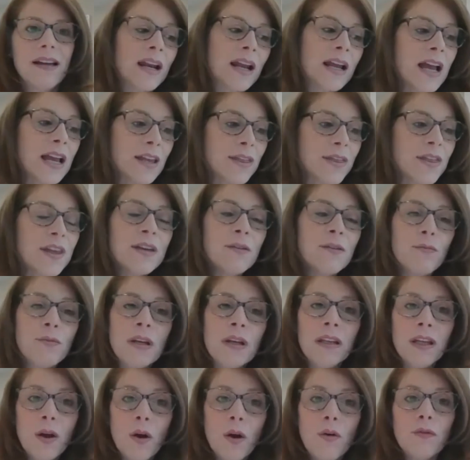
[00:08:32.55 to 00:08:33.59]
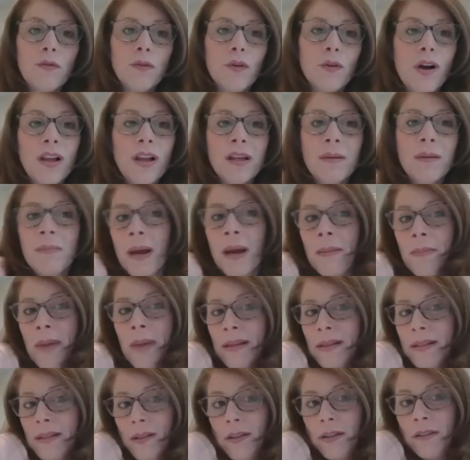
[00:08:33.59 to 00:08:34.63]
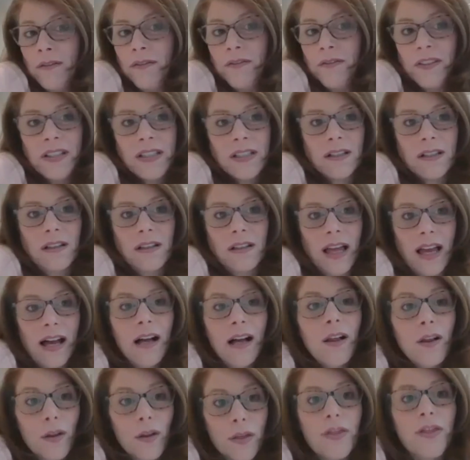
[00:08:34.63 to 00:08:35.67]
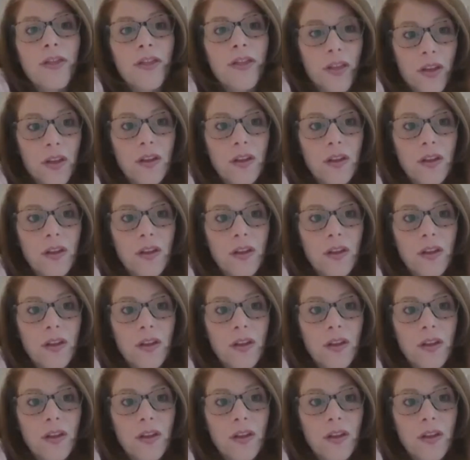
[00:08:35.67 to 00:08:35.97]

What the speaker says: I think really overall in my mental and physical health,